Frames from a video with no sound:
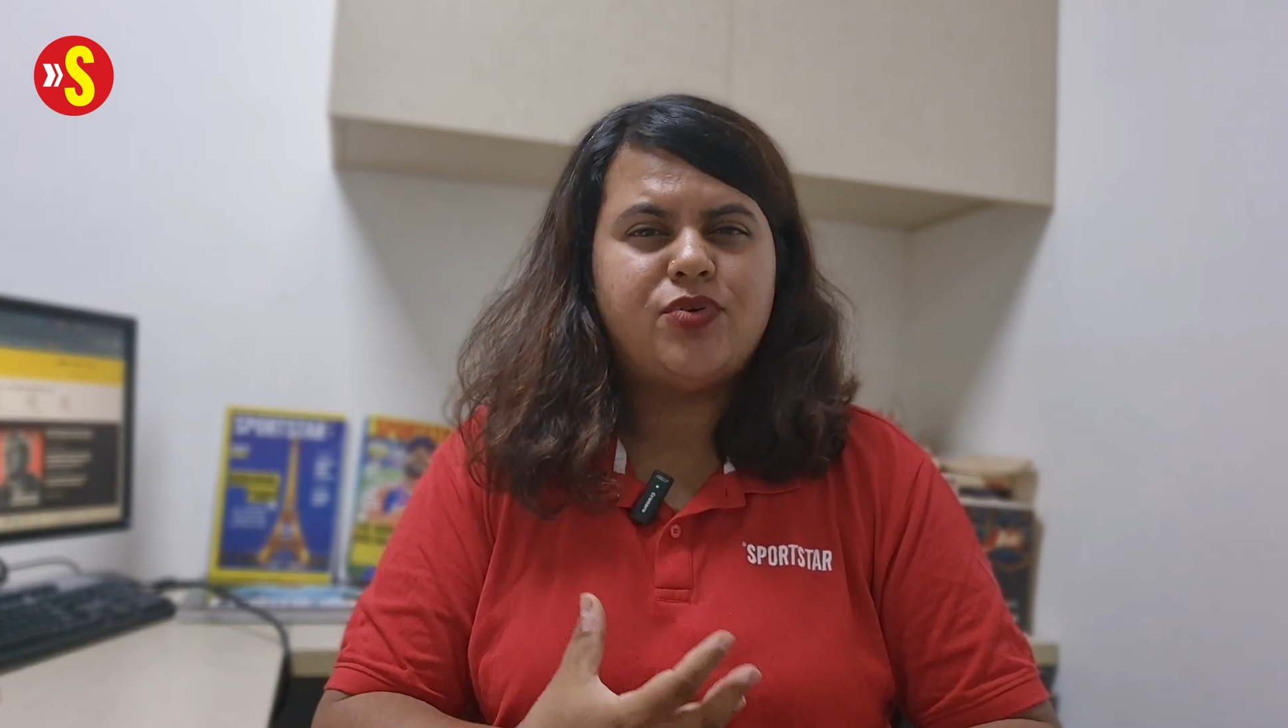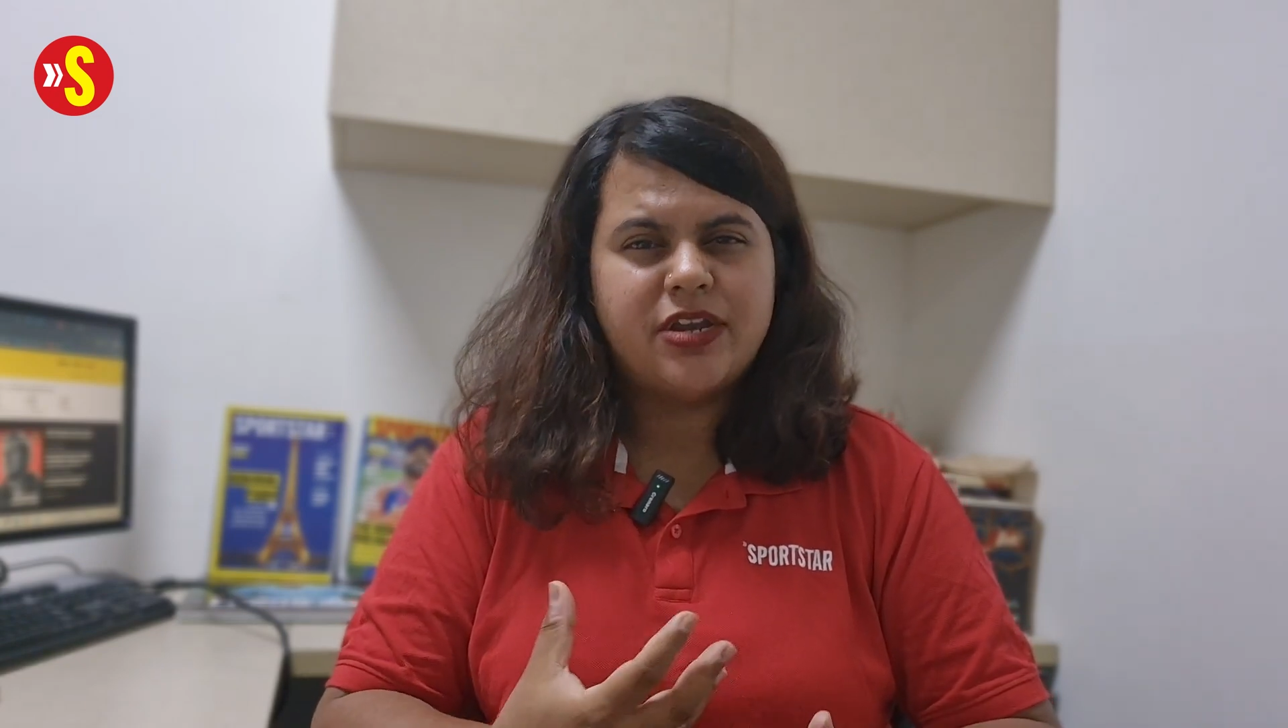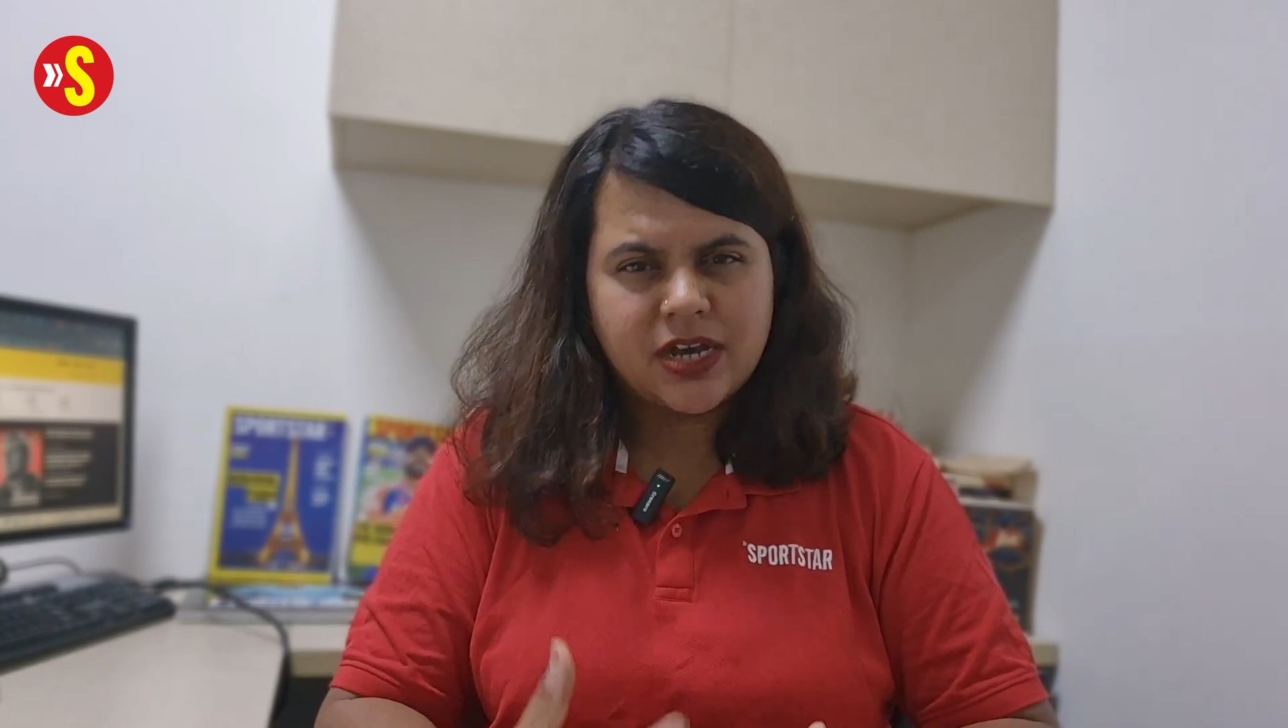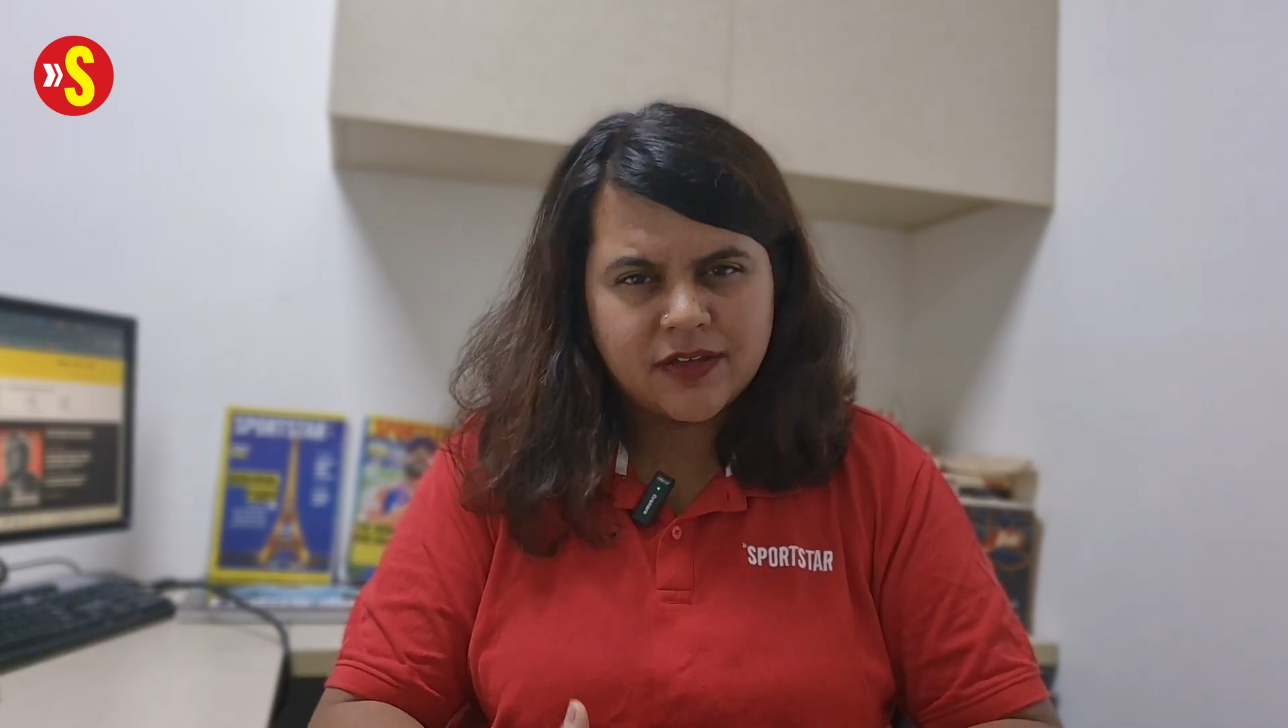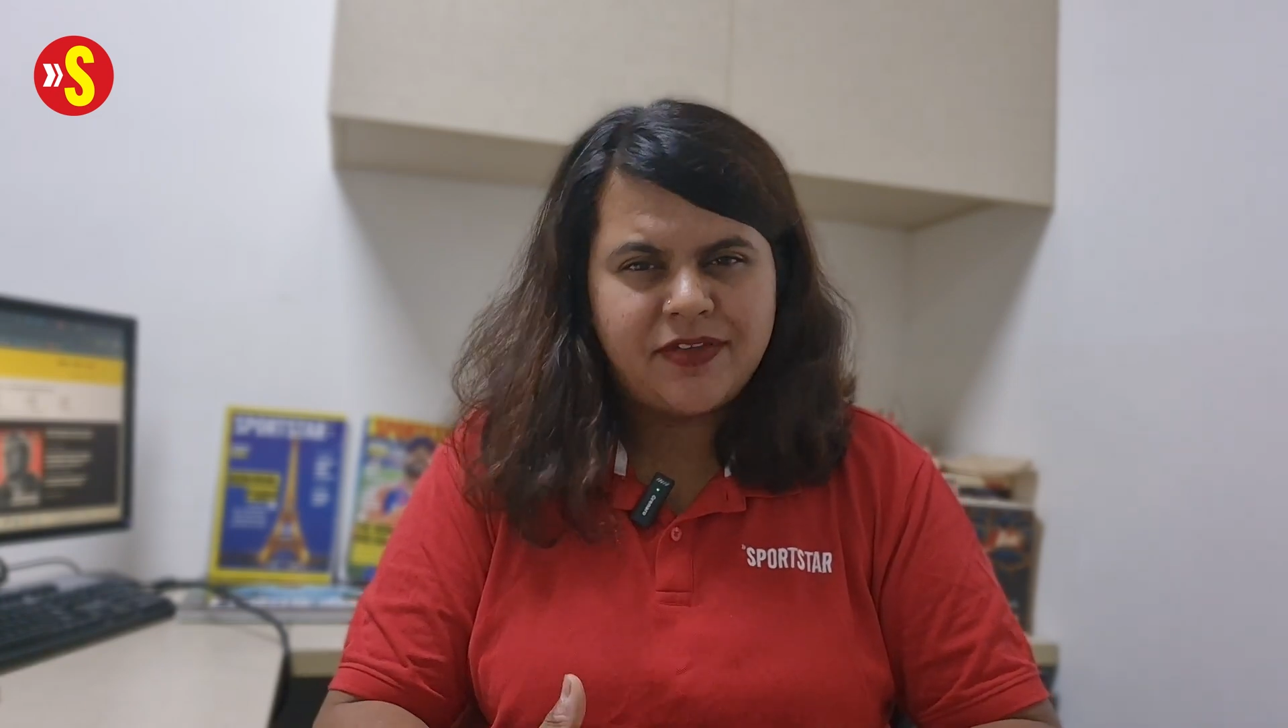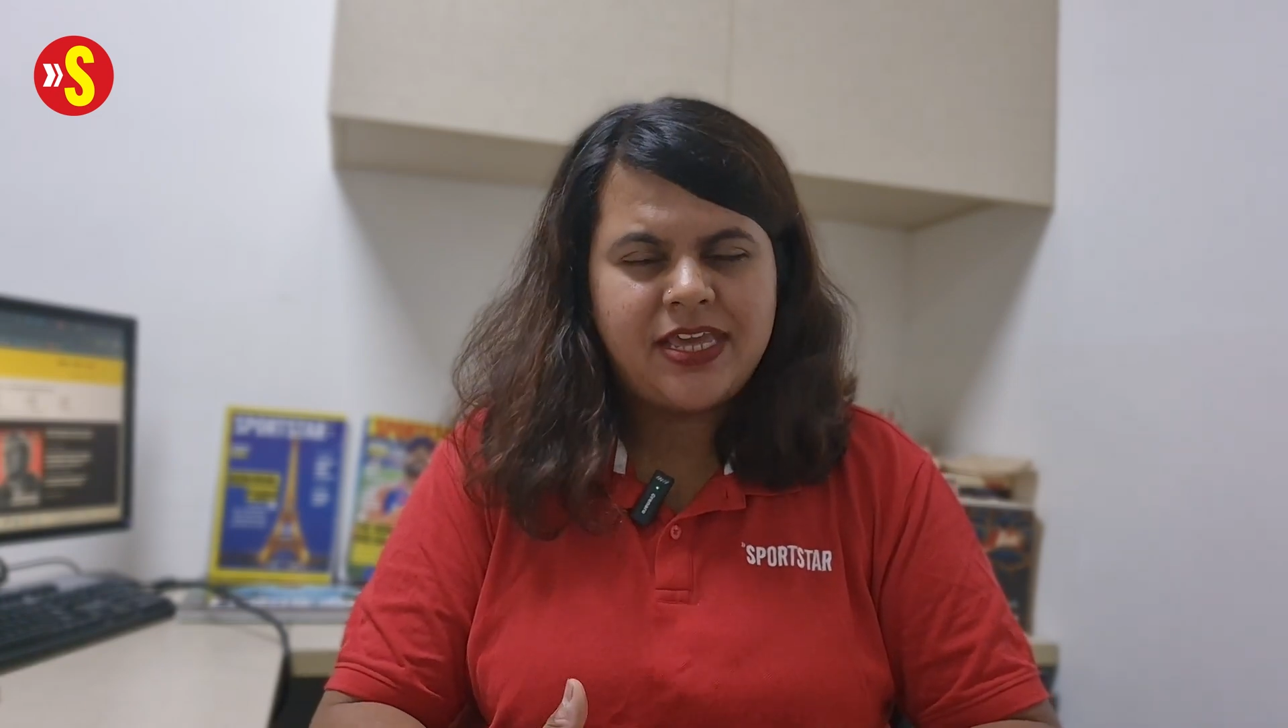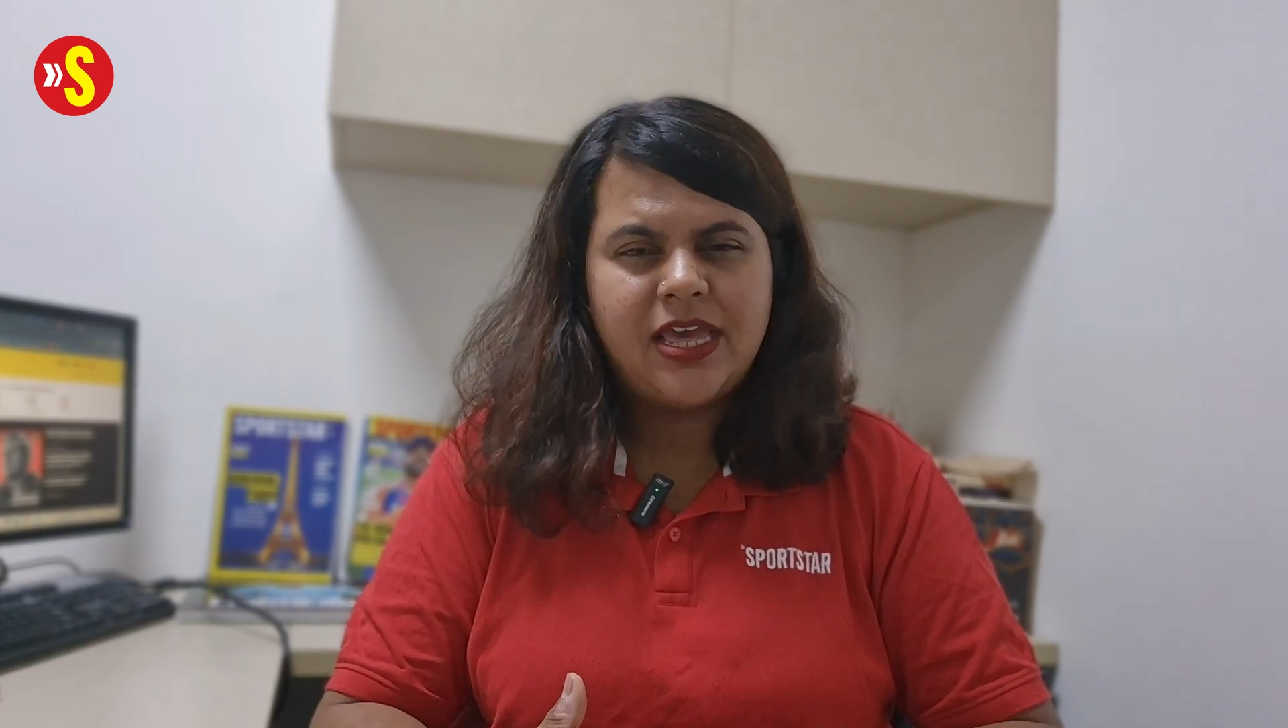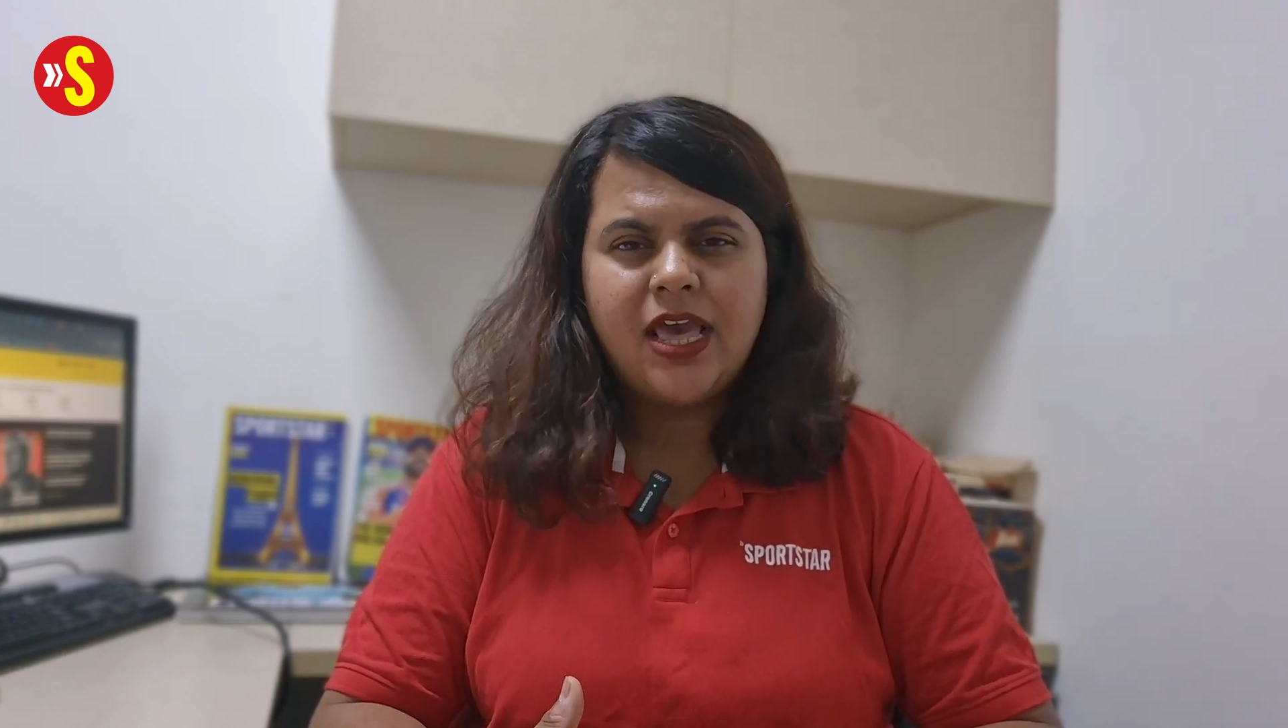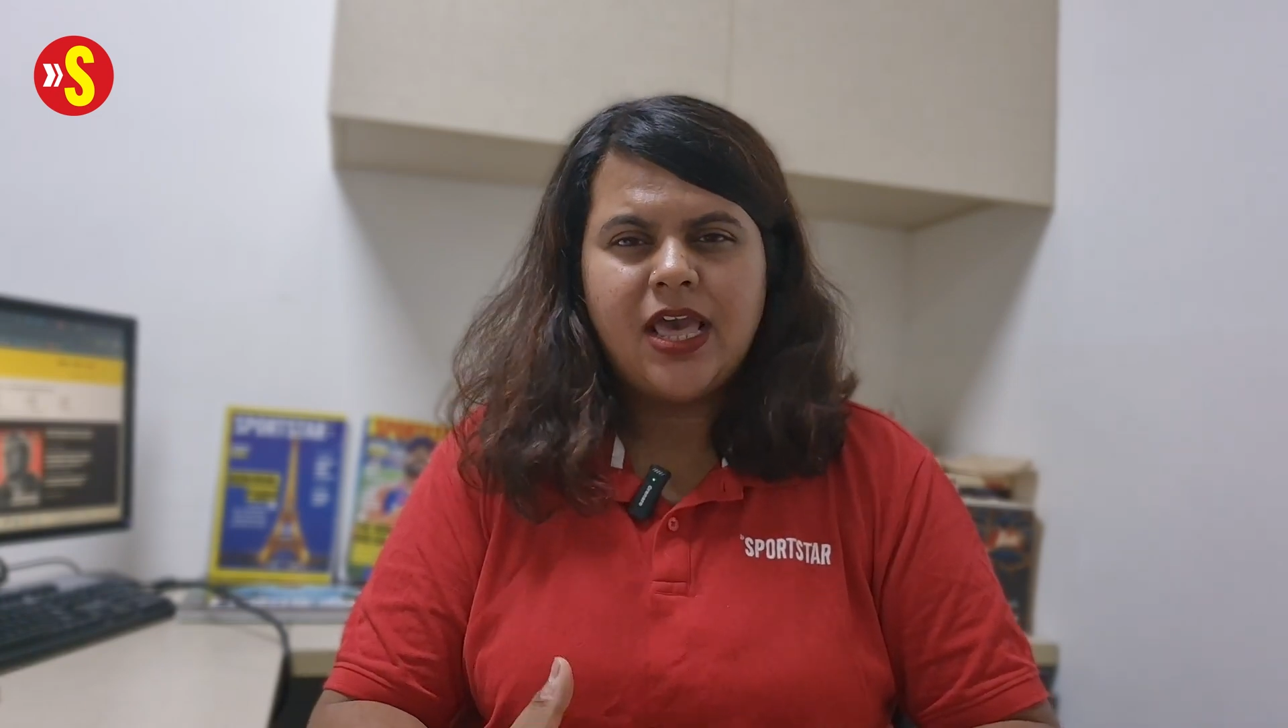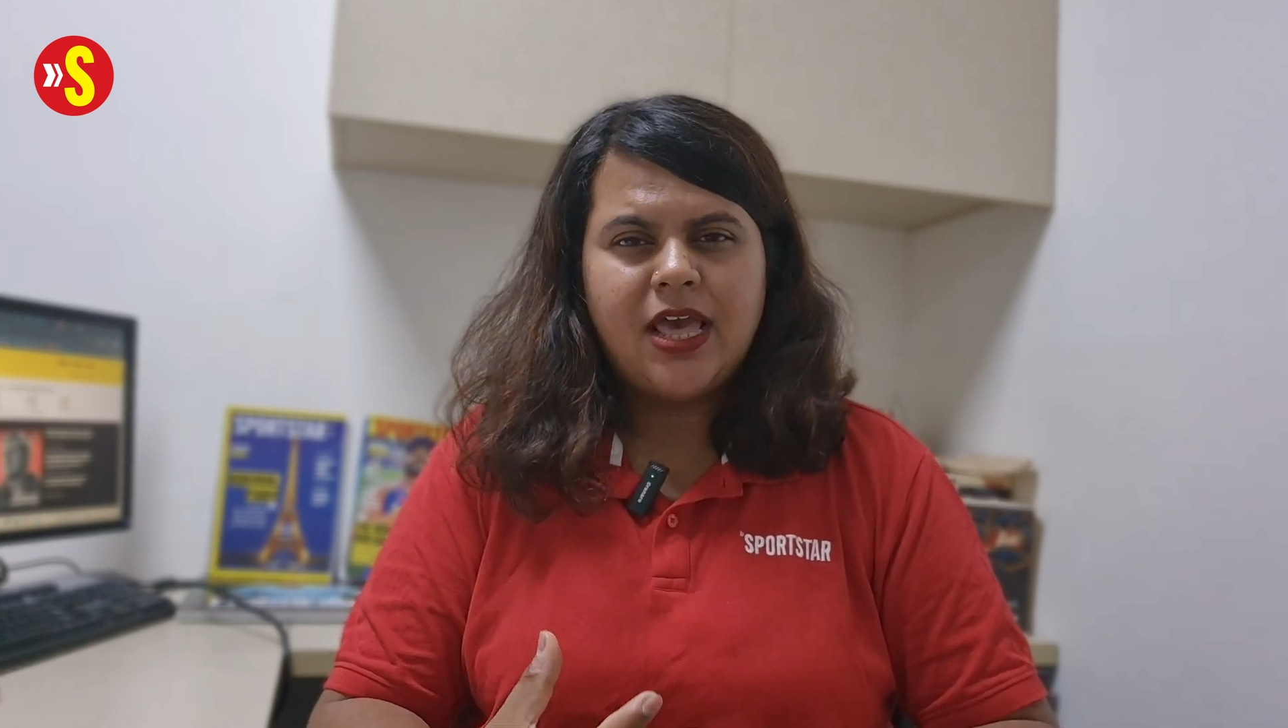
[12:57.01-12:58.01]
nervy